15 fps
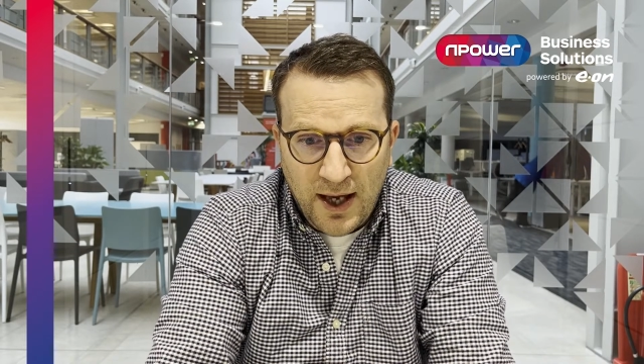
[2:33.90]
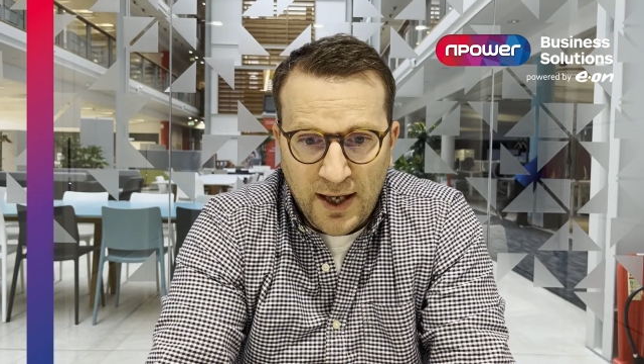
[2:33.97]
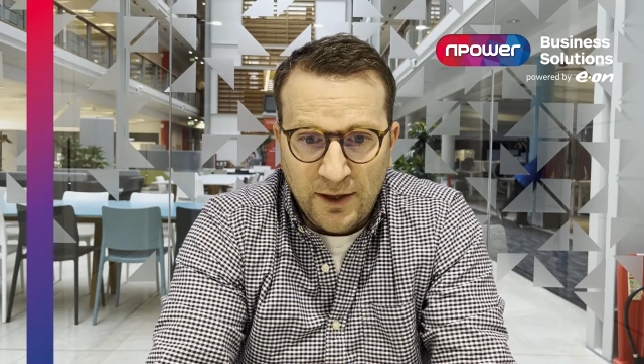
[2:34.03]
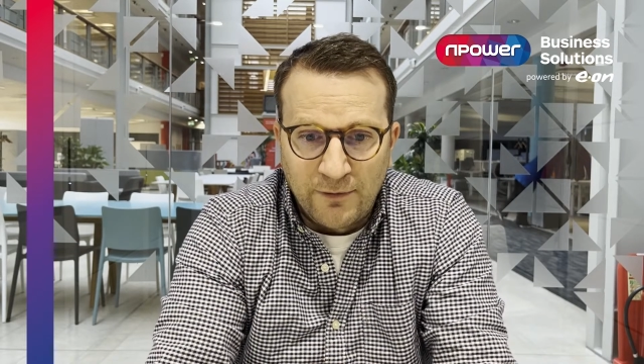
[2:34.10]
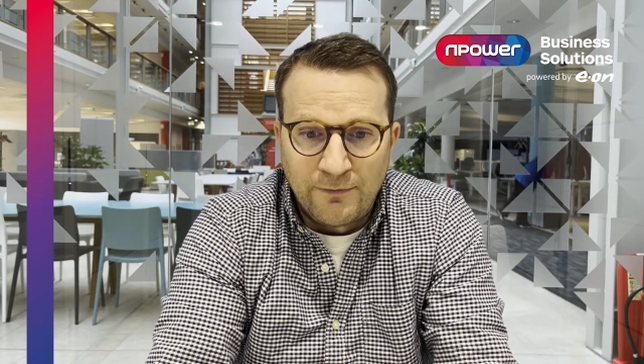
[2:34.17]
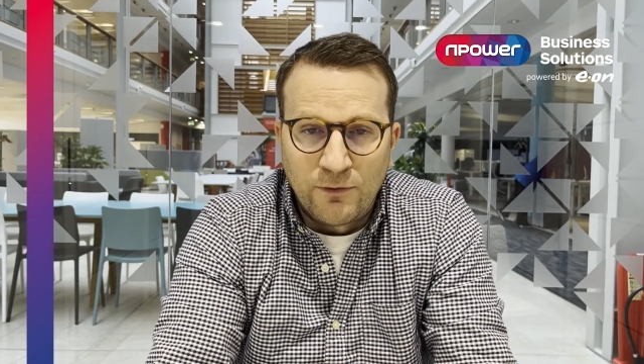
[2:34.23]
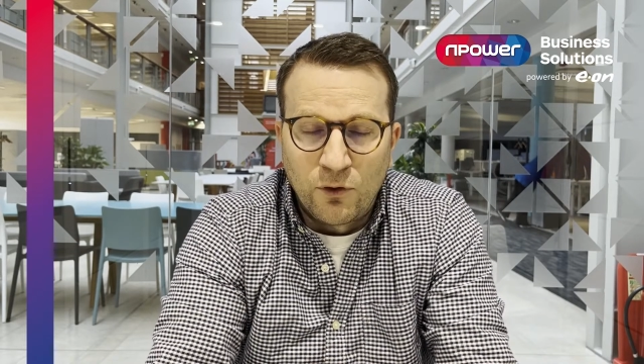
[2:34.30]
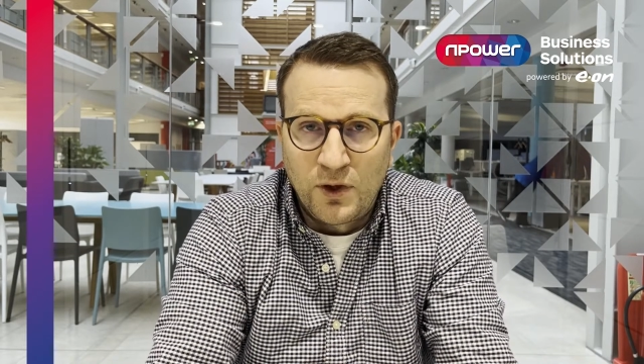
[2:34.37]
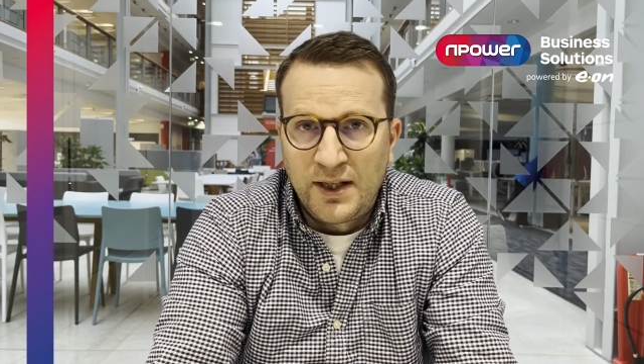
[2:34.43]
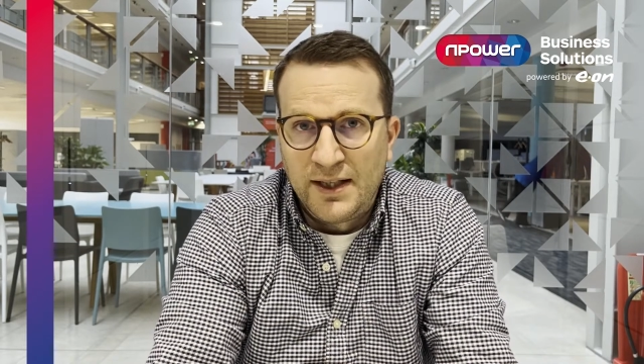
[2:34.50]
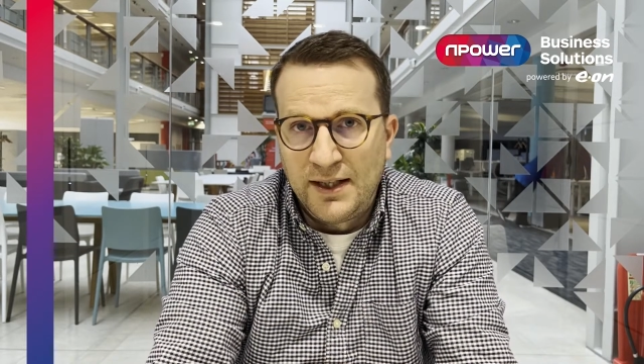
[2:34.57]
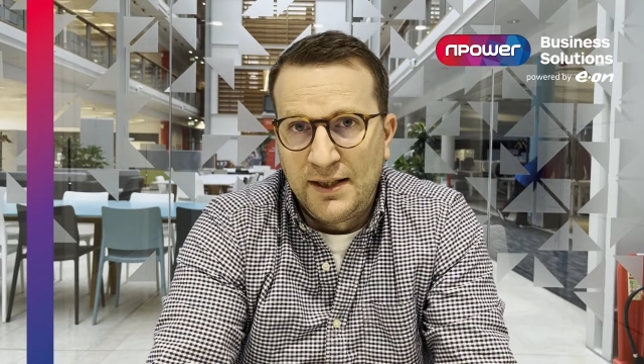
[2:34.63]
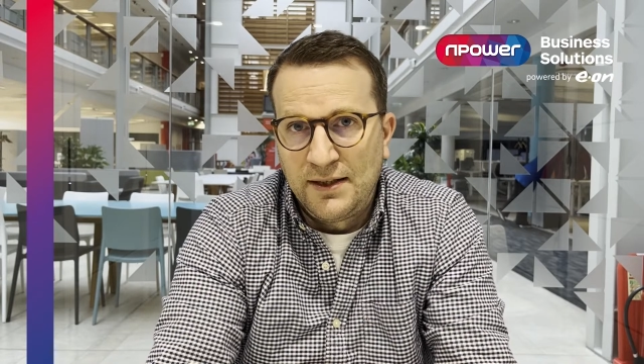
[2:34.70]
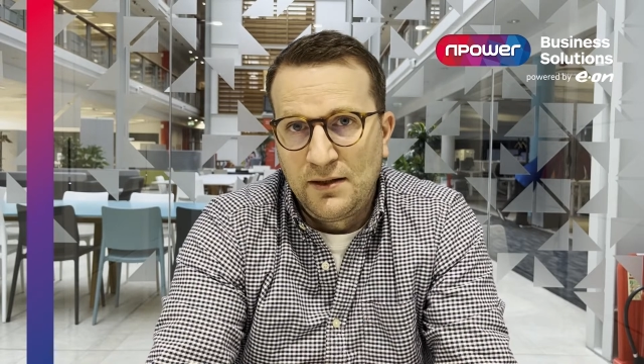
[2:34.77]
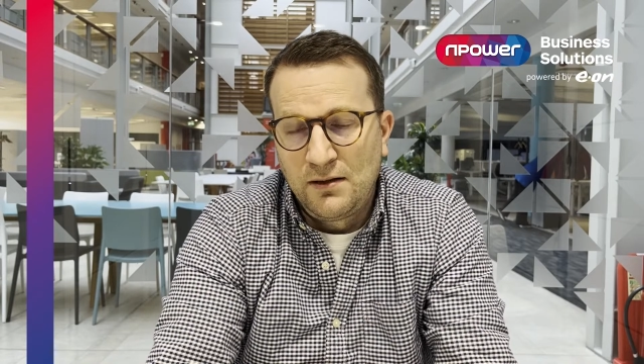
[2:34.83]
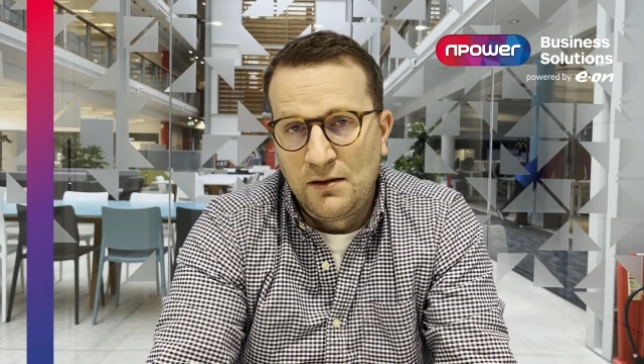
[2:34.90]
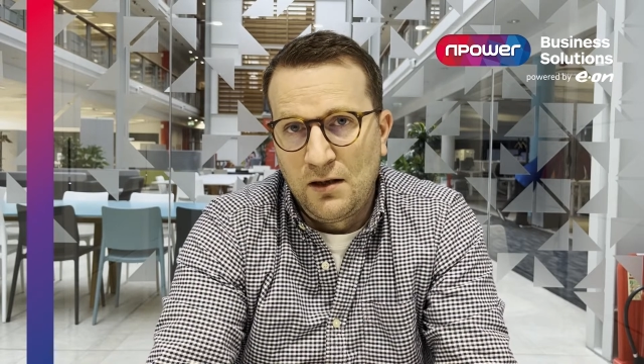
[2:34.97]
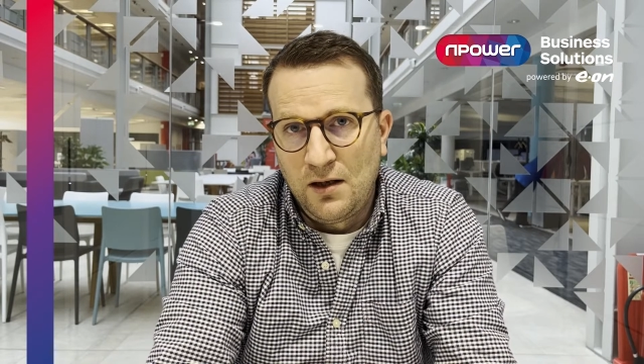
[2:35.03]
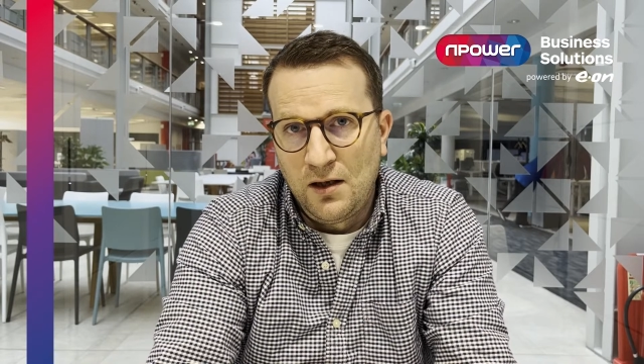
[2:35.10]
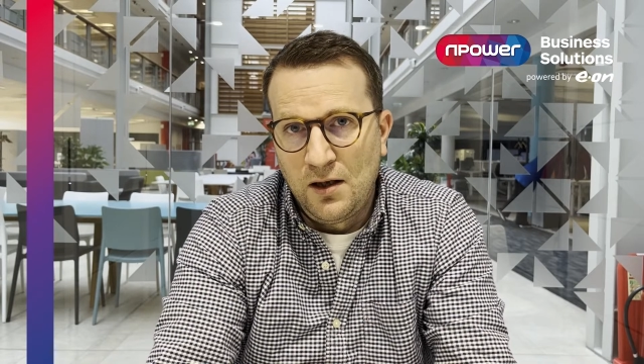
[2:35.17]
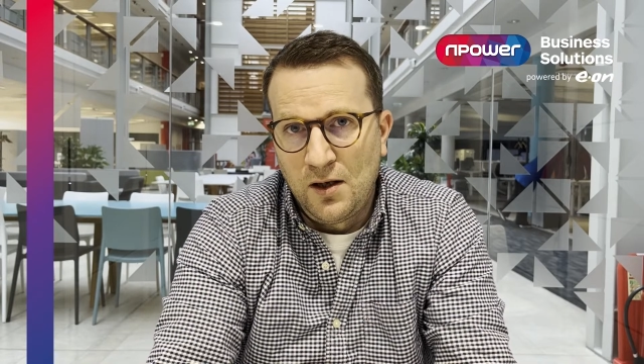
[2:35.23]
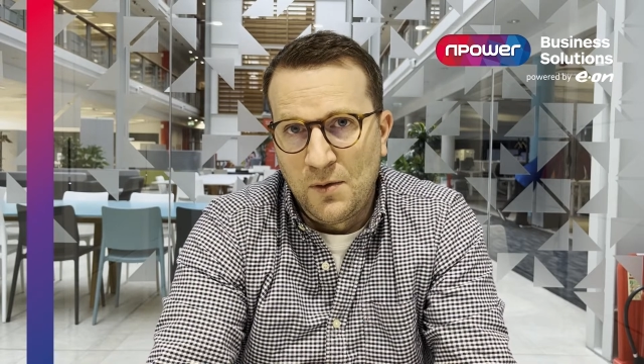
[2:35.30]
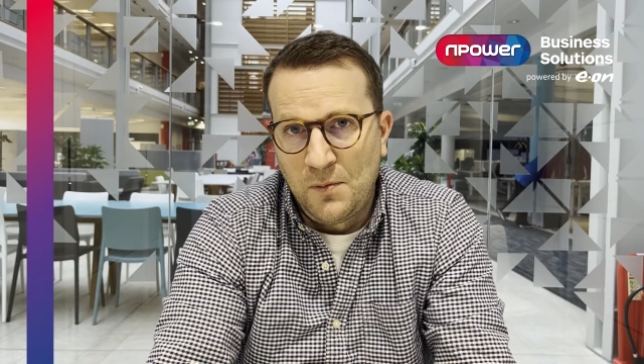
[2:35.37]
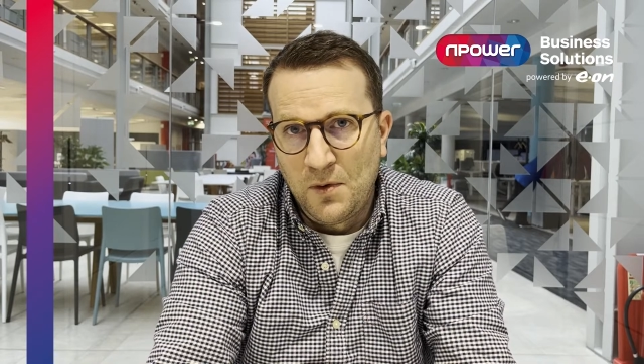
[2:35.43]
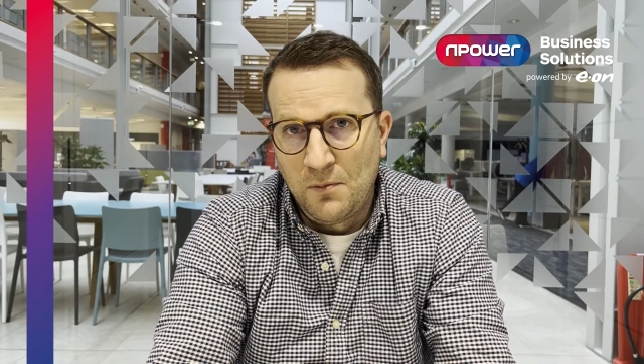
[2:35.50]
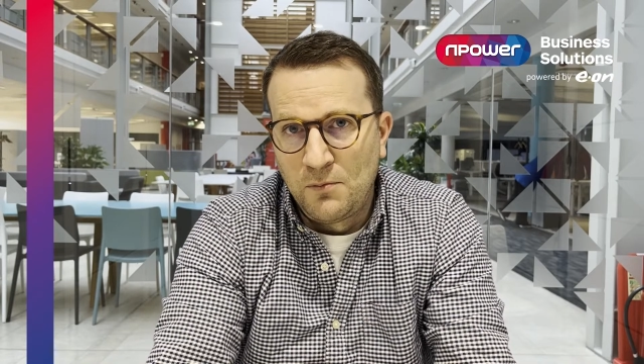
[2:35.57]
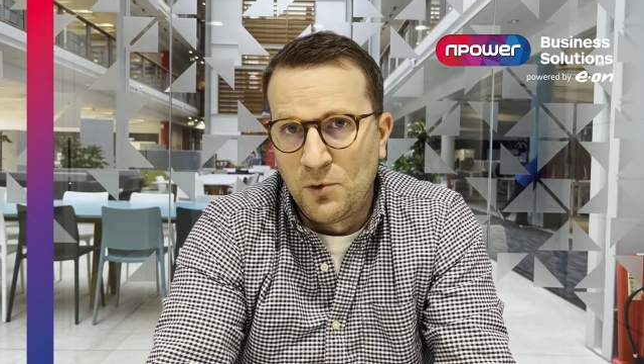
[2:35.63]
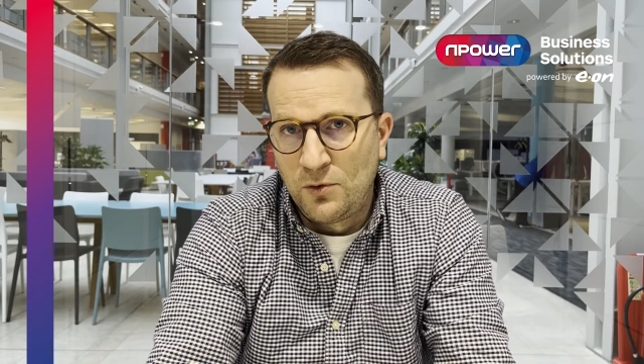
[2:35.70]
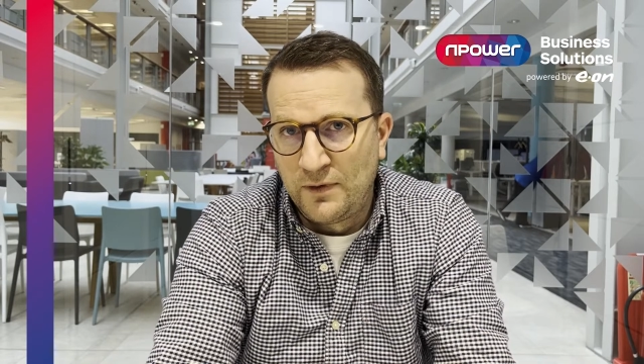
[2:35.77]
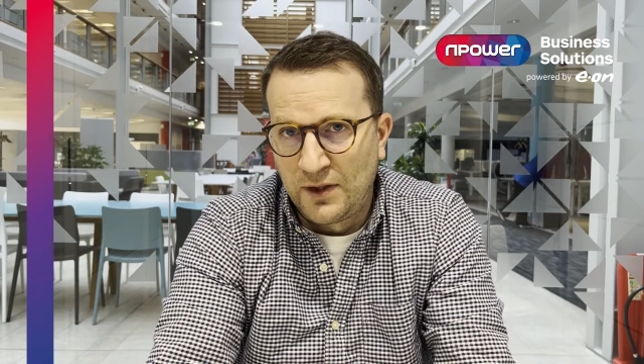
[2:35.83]
avoided
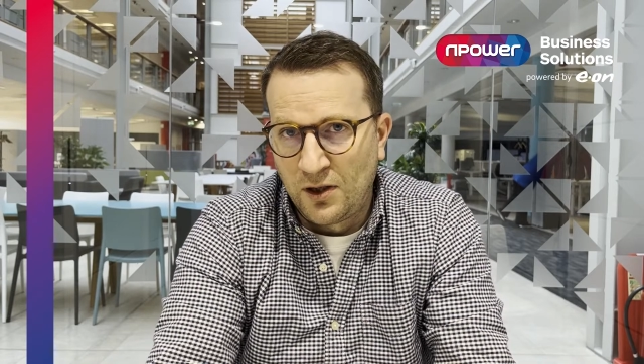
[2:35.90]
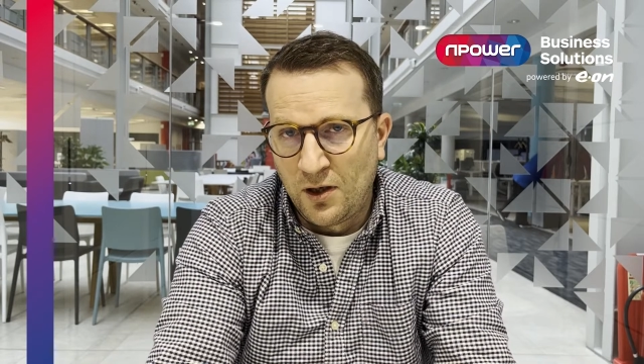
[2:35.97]
moving